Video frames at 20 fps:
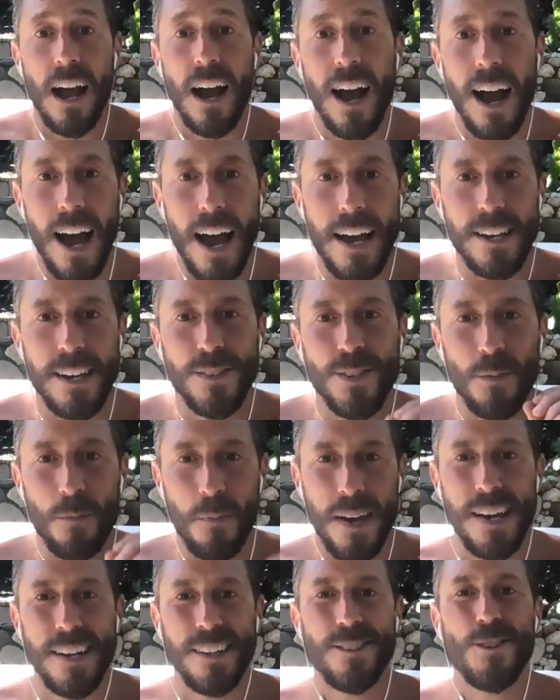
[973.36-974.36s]
I
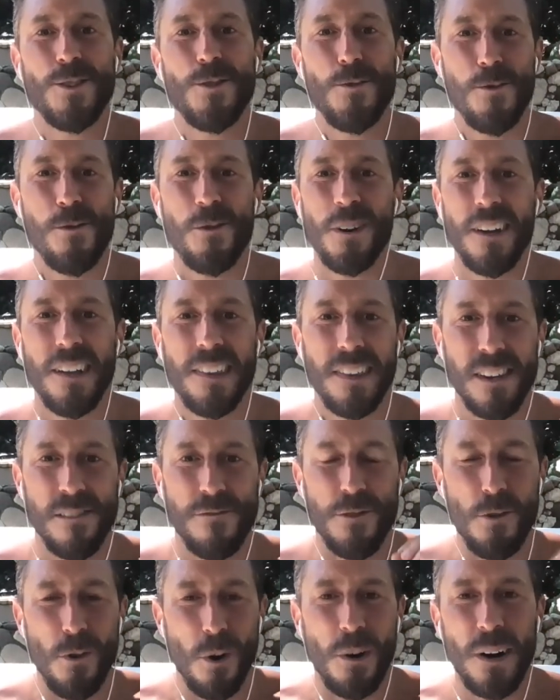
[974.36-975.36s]
submit to you that
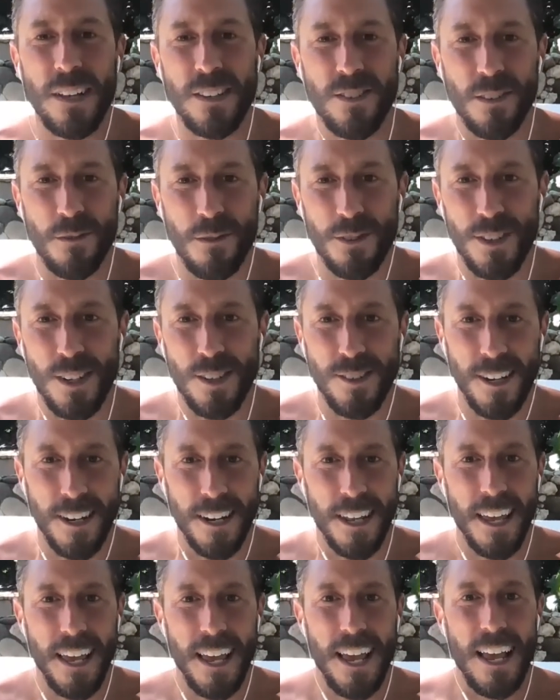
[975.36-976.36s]
if you are insulin resistant